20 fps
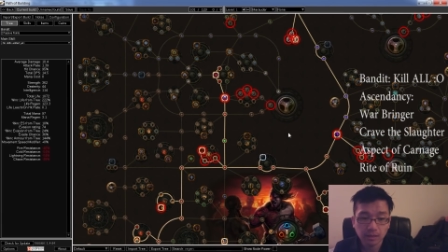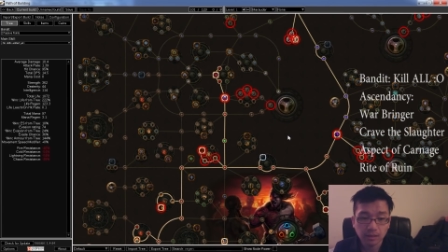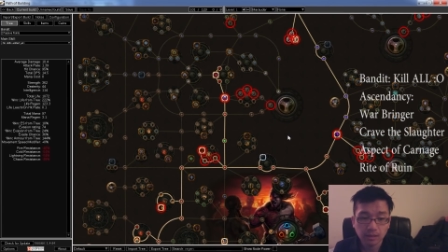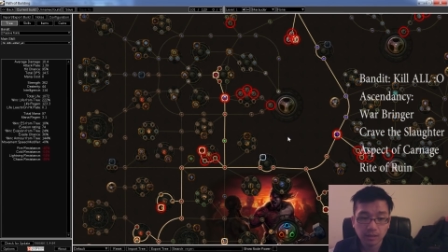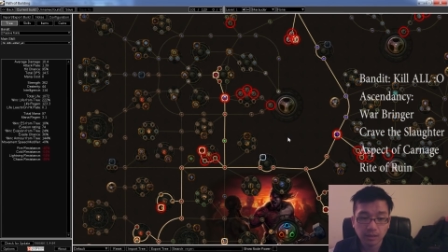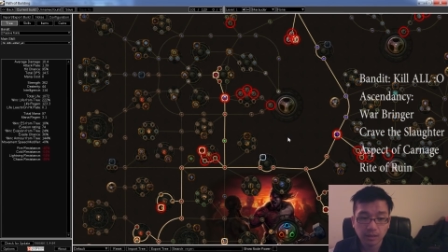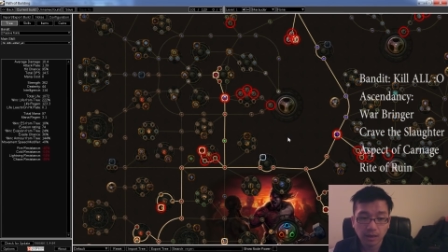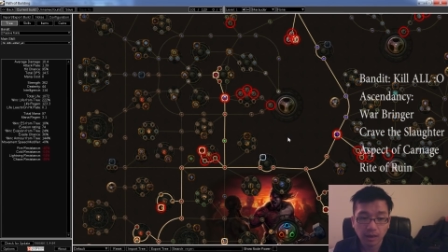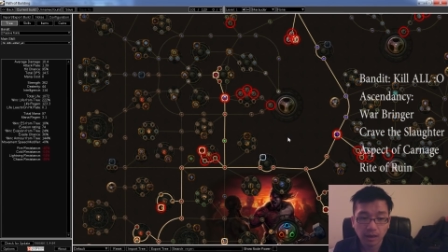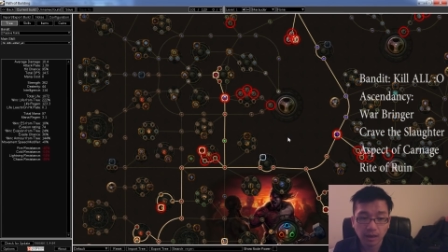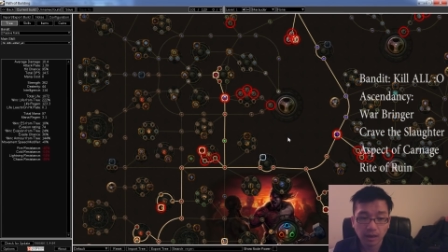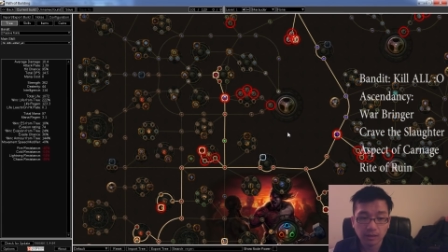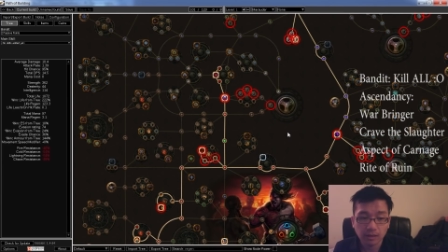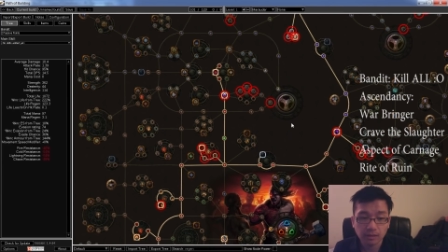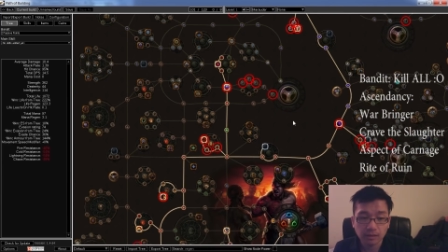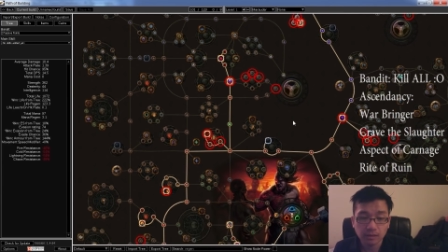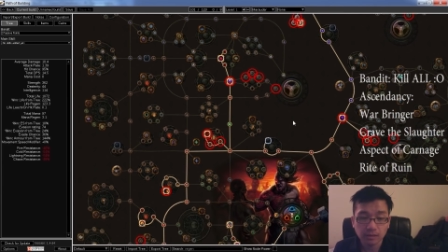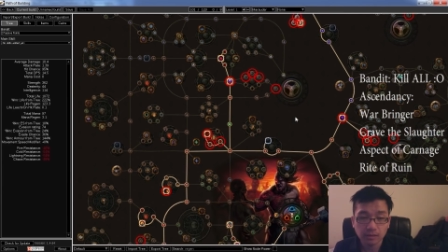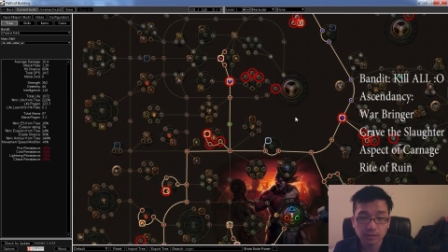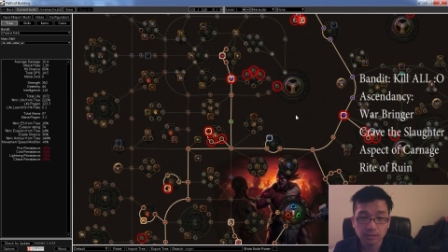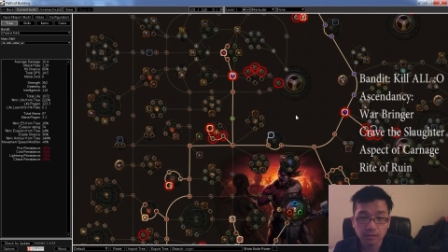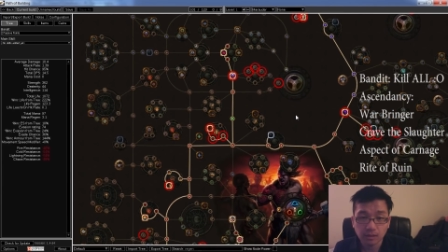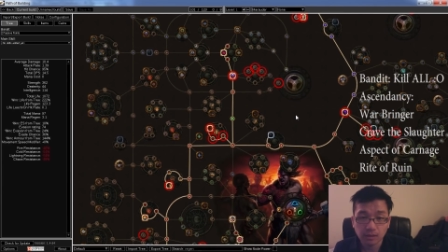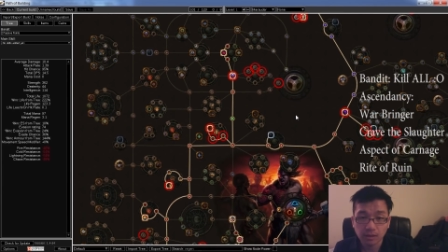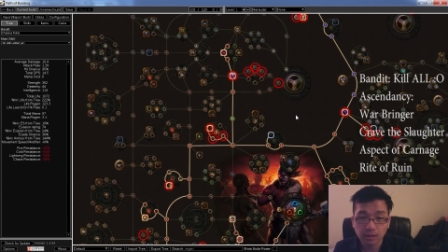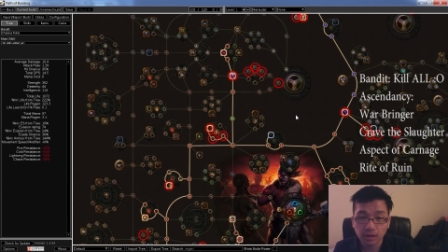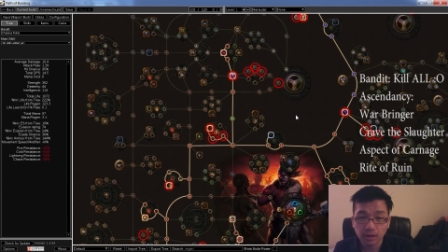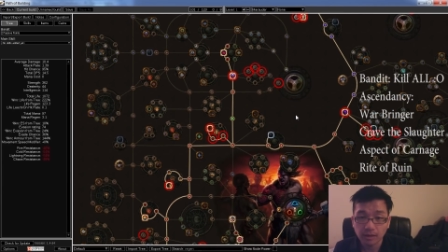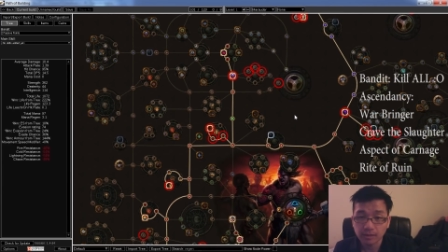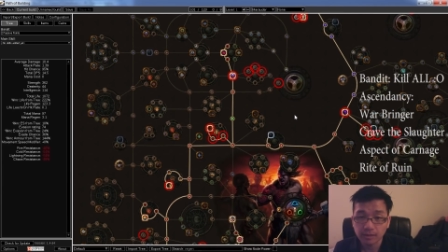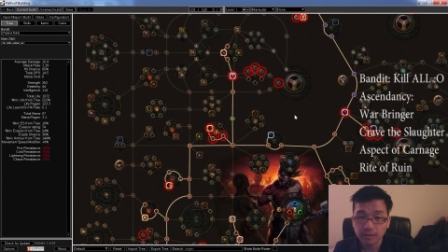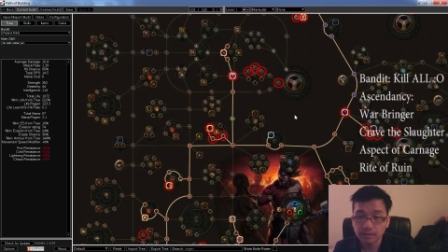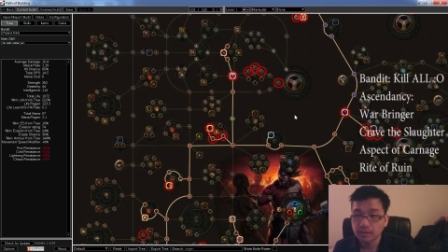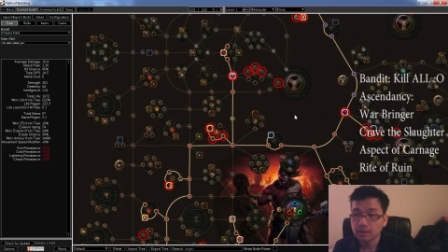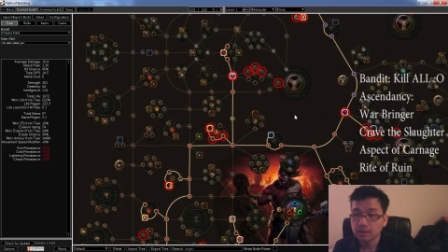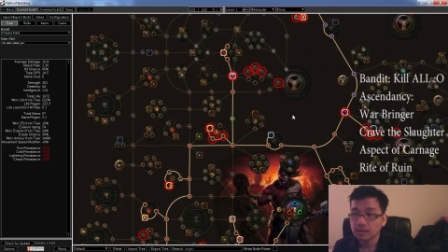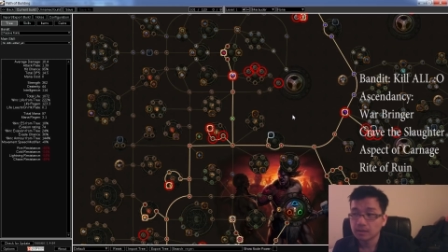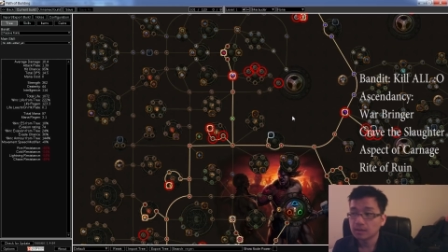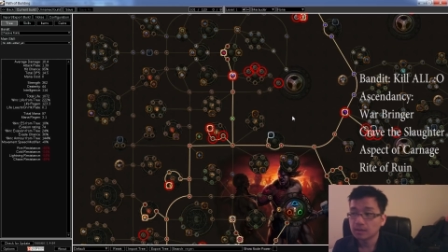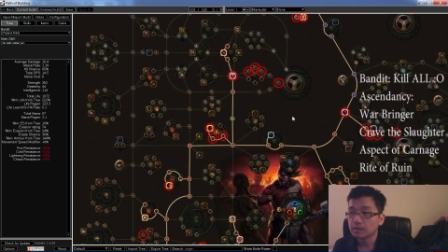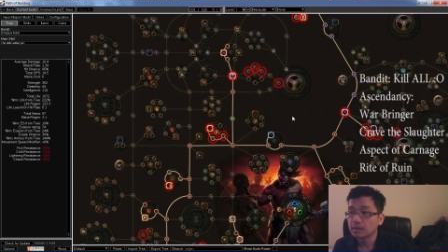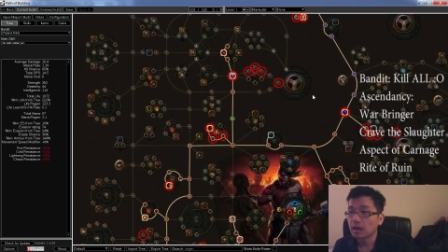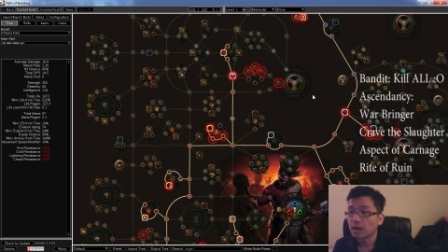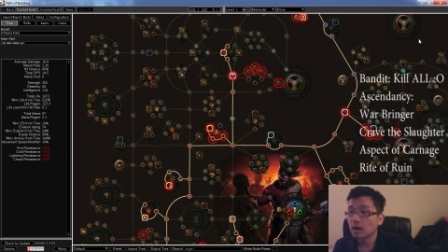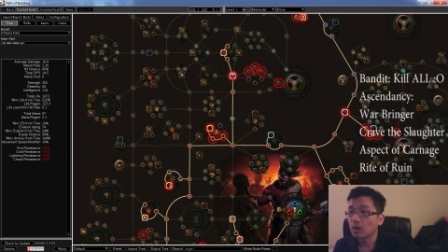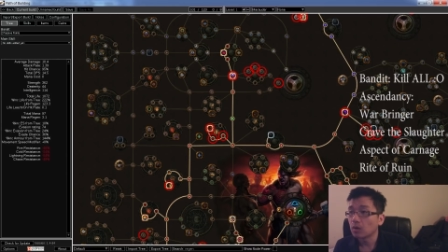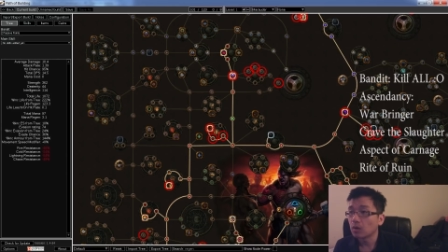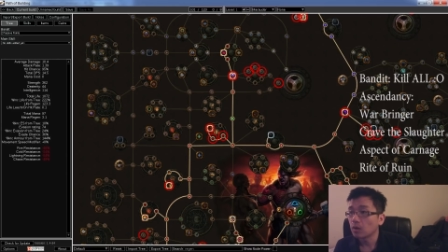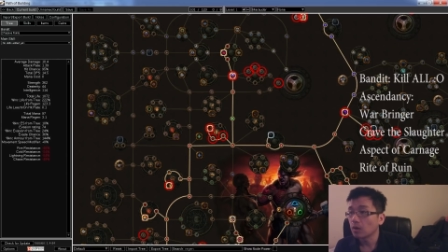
And all right, now